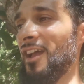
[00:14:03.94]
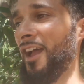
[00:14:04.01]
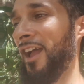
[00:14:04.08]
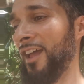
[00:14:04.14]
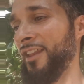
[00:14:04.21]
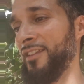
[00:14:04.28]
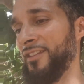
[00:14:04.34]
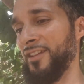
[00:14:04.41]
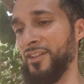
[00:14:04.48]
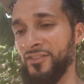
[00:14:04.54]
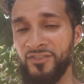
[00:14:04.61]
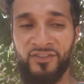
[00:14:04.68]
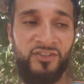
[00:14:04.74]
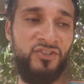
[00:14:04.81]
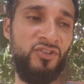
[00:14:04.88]
and yeah,
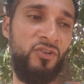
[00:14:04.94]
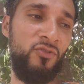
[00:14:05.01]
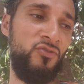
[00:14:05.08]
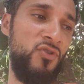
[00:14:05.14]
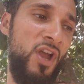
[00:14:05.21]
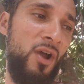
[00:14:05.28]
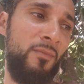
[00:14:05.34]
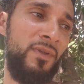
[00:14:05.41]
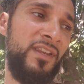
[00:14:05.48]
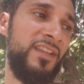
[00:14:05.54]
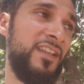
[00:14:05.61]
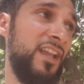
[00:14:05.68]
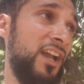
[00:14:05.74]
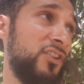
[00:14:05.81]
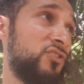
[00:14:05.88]
it's going to show you how
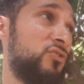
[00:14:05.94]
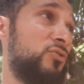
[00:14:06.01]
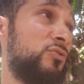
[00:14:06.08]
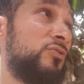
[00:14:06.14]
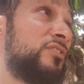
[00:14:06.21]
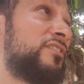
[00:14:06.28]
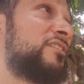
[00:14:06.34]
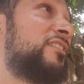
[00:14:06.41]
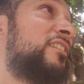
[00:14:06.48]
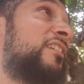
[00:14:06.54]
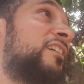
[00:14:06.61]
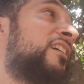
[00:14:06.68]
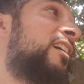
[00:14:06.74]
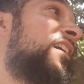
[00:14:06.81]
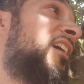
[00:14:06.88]
many cashews
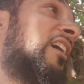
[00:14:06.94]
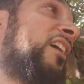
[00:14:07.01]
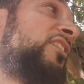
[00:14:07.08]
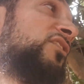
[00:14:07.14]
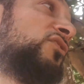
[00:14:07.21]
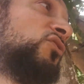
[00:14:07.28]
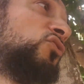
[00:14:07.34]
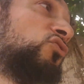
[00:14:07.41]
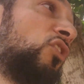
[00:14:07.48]
are just